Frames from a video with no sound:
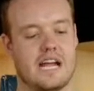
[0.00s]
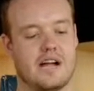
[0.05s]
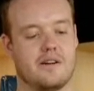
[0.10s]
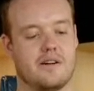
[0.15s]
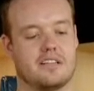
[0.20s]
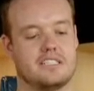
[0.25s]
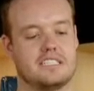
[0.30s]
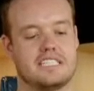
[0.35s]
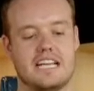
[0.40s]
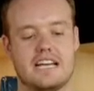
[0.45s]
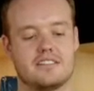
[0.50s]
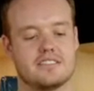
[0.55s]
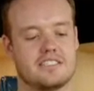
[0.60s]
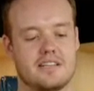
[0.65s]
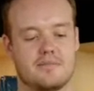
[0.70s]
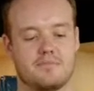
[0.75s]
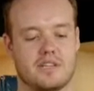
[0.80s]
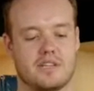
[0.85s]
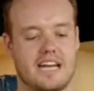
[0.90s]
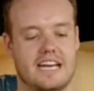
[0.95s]
There we go. See how
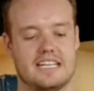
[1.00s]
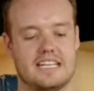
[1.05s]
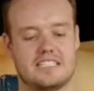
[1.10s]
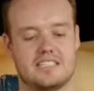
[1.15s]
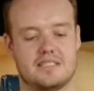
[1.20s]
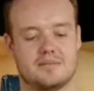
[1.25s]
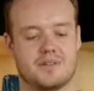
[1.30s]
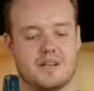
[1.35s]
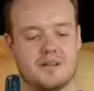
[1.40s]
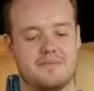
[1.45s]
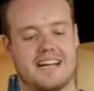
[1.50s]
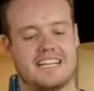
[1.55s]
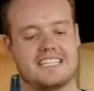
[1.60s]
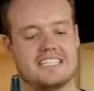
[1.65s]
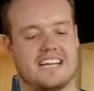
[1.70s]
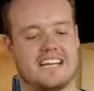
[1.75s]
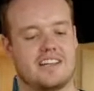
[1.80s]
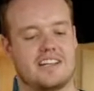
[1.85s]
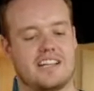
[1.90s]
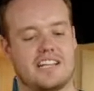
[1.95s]
simple that is to put it
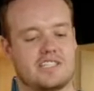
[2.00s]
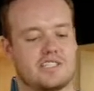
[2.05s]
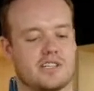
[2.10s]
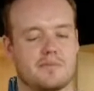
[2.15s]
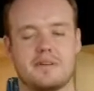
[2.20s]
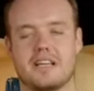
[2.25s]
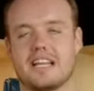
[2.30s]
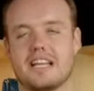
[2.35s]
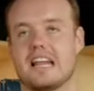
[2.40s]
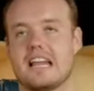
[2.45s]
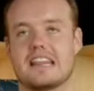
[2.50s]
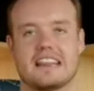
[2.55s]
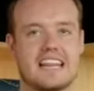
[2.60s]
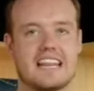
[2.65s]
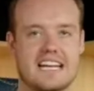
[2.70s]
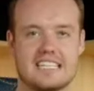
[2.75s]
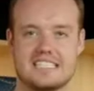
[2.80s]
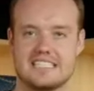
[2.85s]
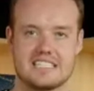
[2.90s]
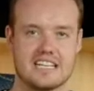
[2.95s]
back together? It took me
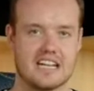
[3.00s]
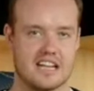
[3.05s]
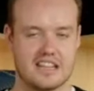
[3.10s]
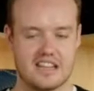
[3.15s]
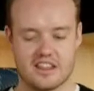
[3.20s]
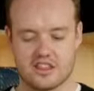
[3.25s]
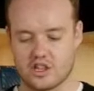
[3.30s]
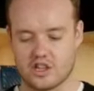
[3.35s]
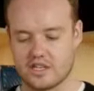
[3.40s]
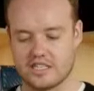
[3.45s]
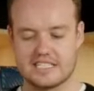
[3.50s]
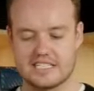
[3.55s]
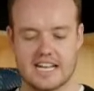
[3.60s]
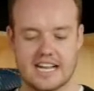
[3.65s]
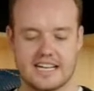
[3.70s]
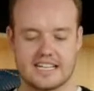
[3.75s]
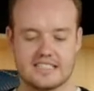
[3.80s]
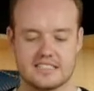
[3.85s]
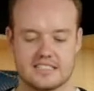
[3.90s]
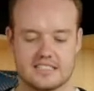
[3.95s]
less than 30
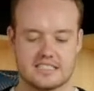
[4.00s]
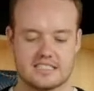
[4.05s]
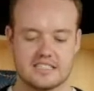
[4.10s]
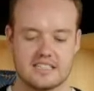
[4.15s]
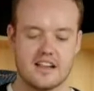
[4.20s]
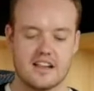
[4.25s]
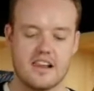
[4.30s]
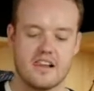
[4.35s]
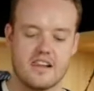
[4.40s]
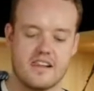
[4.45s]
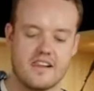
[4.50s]
seconds.